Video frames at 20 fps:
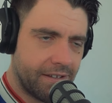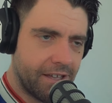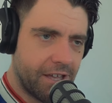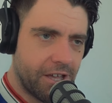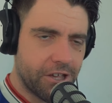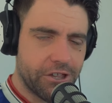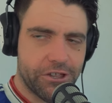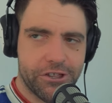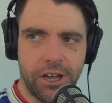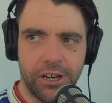
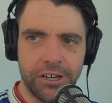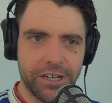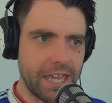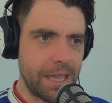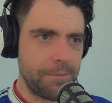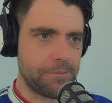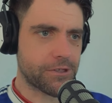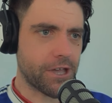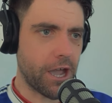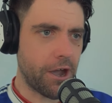Sun
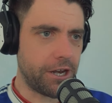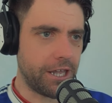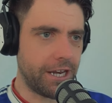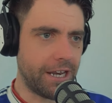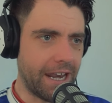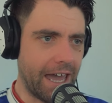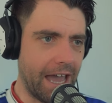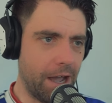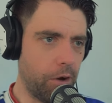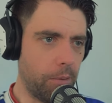keeps going in
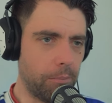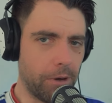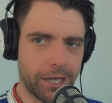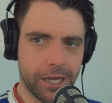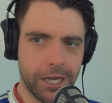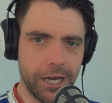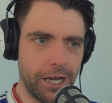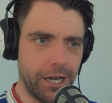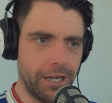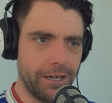and out on my
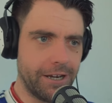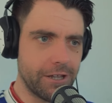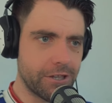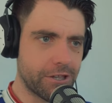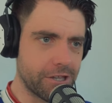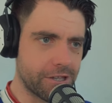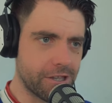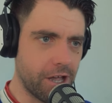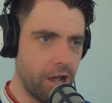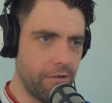curtain. It's
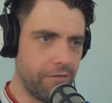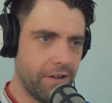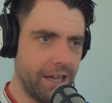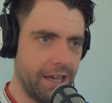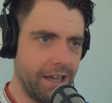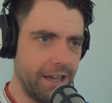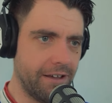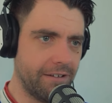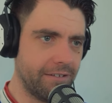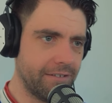just over
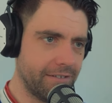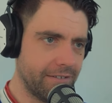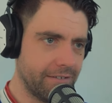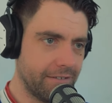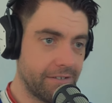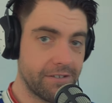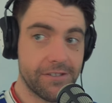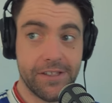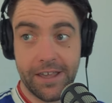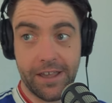here.
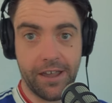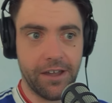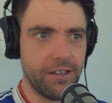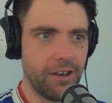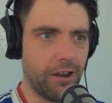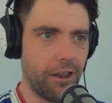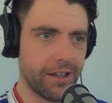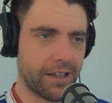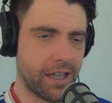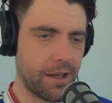So you go,
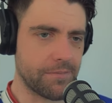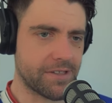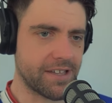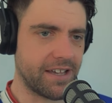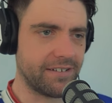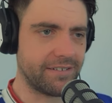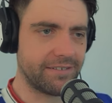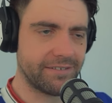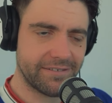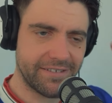the light comes
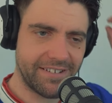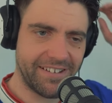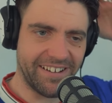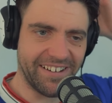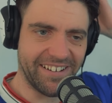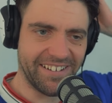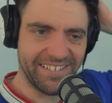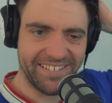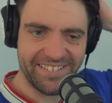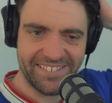in.
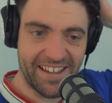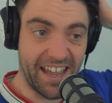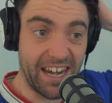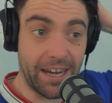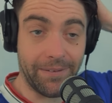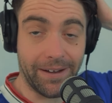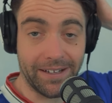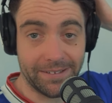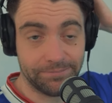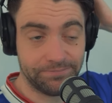
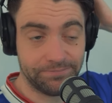Anyway.